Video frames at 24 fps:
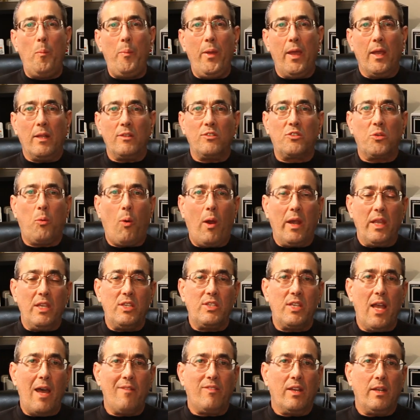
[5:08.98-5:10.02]
pin
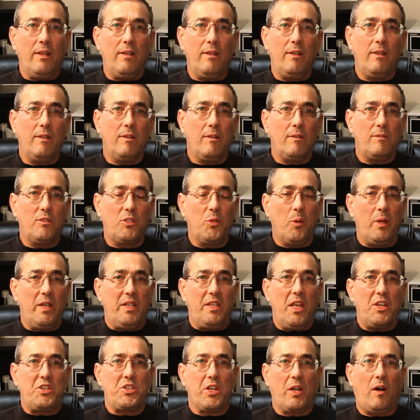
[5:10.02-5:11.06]
27 to a
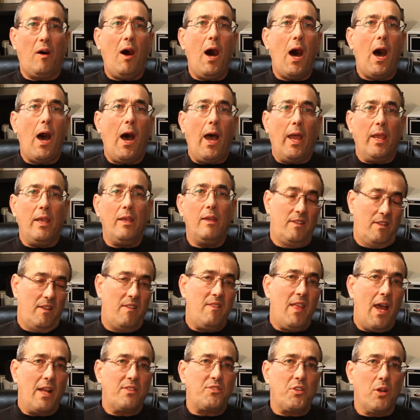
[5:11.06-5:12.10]
digital high,
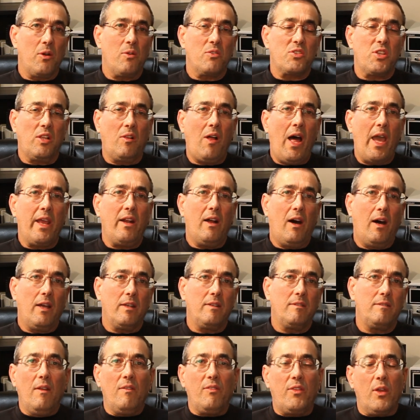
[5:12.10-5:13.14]
and that turns the light on.
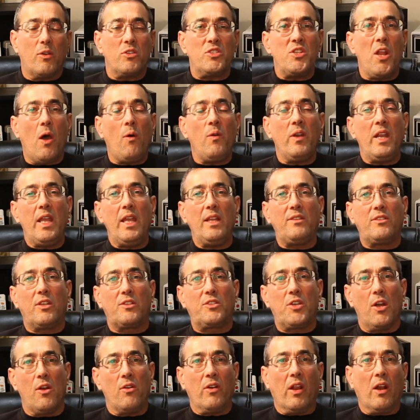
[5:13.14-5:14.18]
There's no need to
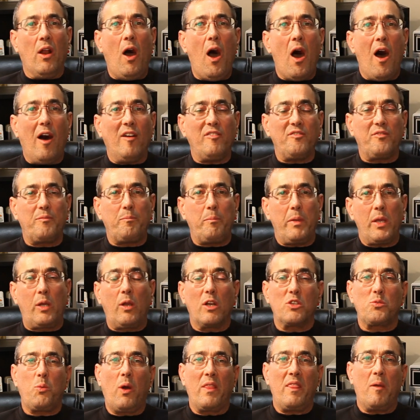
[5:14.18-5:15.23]
turn it off
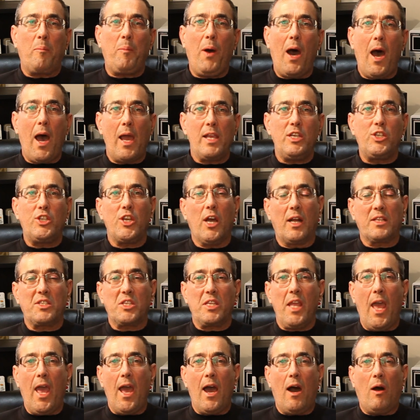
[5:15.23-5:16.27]
because when the Pi shuts
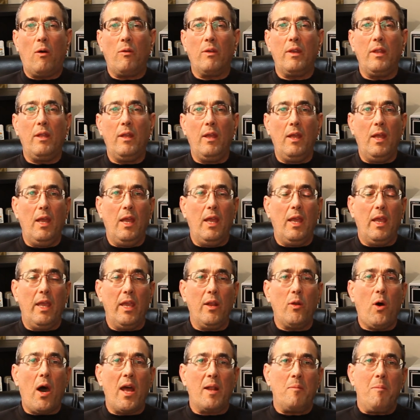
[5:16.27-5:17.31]
down,
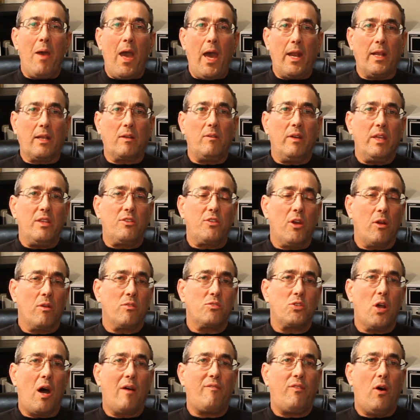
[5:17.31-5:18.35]
it automatically
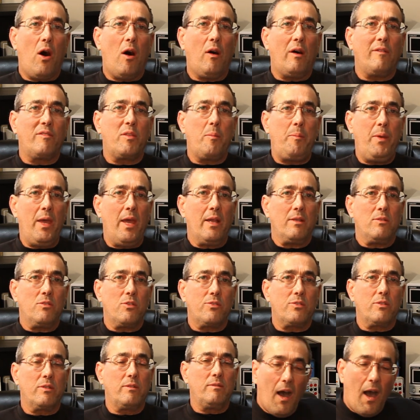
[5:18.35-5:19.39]
turns off all of the
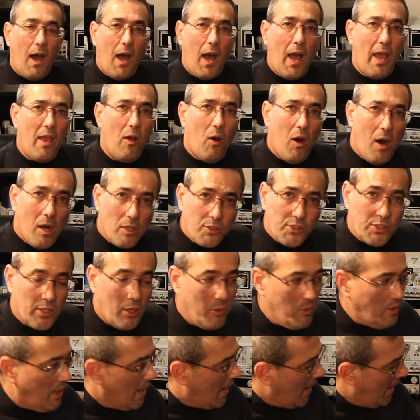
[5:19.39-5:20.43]
pins. I also
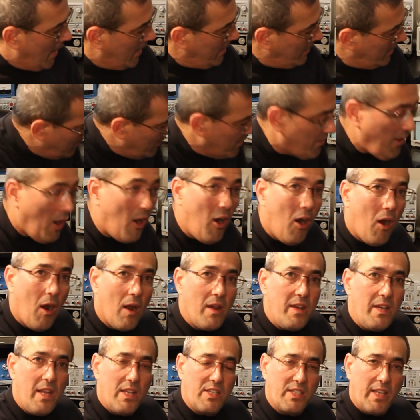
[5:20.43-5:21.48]
got the
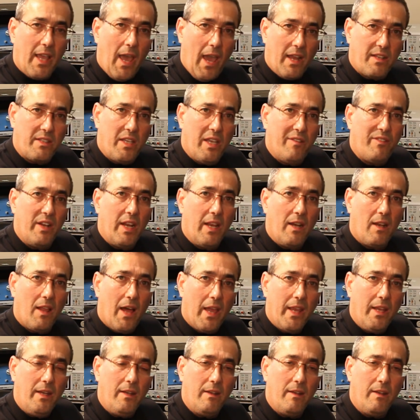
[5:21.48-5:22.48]
hard disk activity light